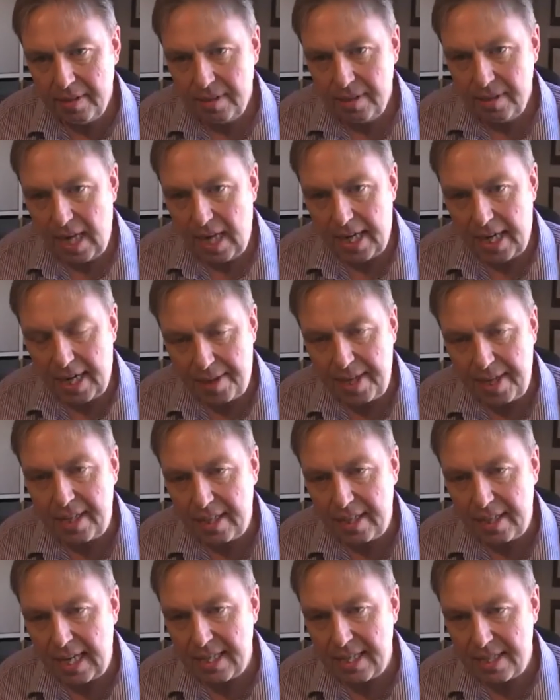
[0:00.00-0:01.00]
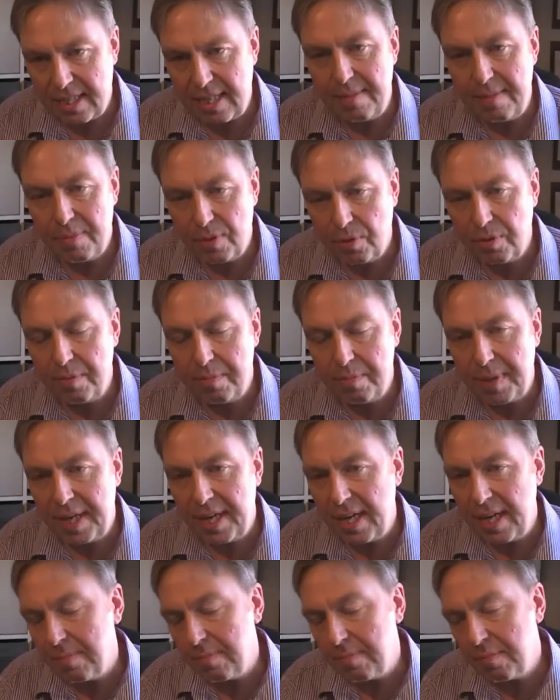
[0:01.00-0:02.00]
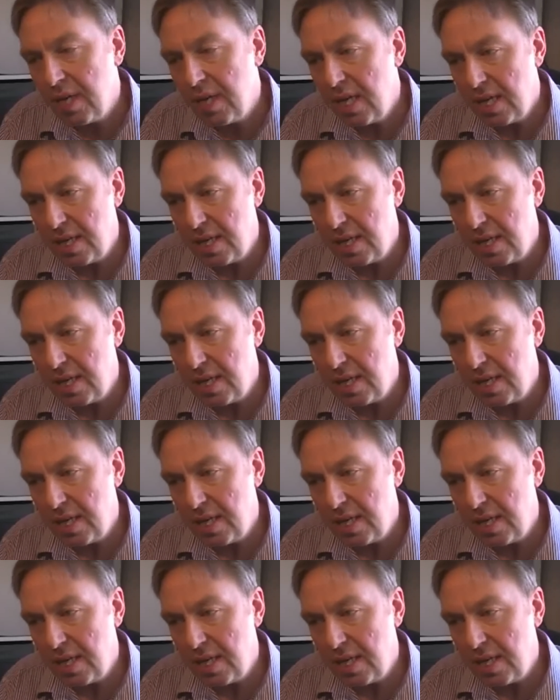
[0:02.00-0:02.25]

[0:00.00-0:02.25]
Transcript: And I think that's the important bit. And,